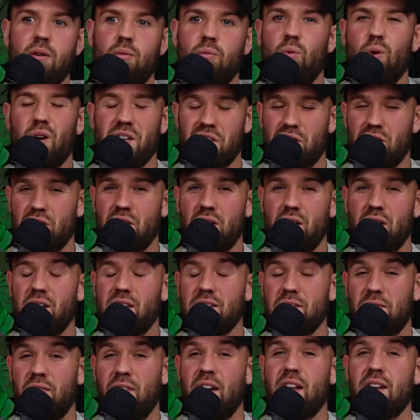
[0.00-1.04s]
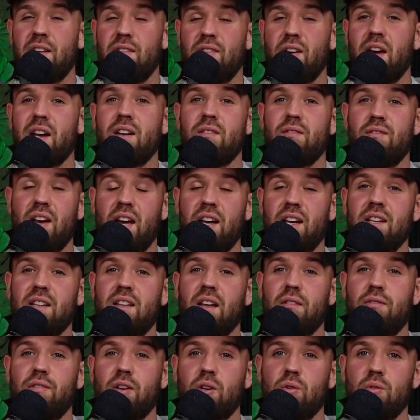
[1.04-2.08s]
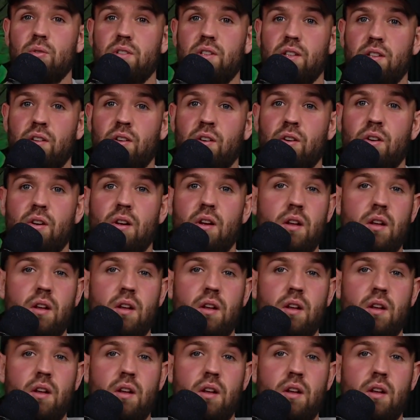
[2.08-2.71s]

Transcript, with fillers: which is very, very, very difficult to do.